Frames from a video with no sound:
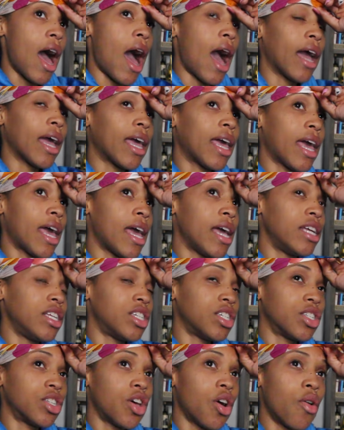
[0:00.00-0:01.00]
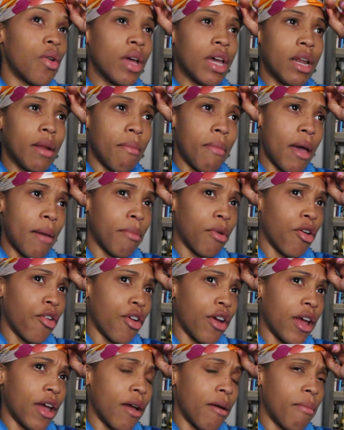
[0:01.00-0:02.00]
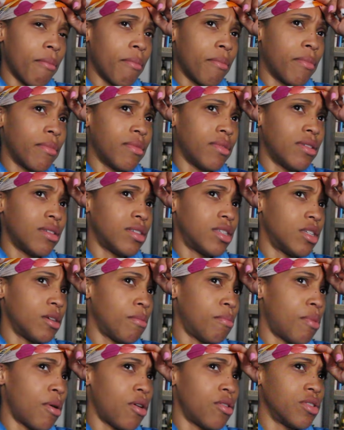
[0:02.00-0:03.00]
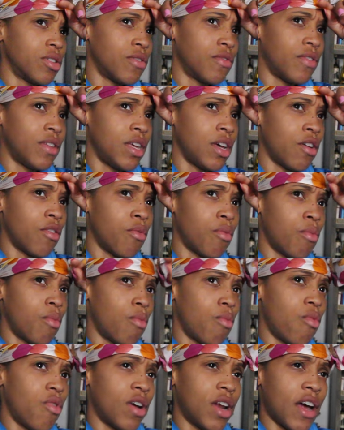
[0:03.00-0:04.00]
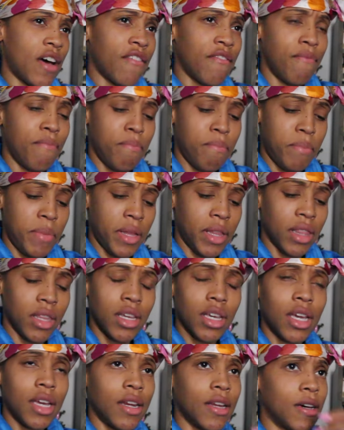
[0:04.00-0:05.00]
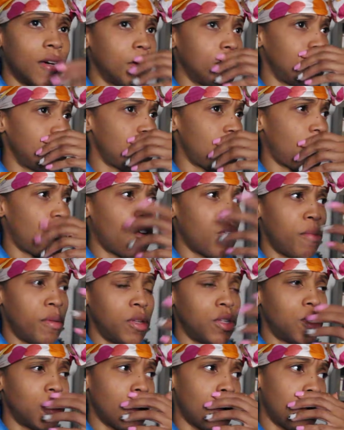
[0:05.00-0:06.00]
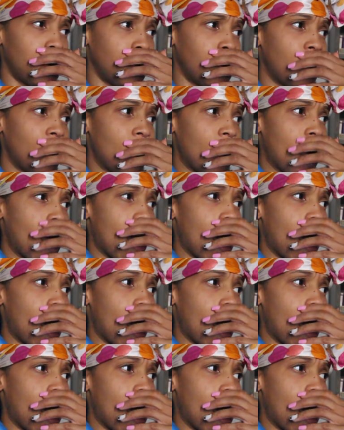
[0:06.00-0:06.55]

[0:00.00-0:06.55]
I can't just go get a mammogram supposedly of what I've been looking up or been told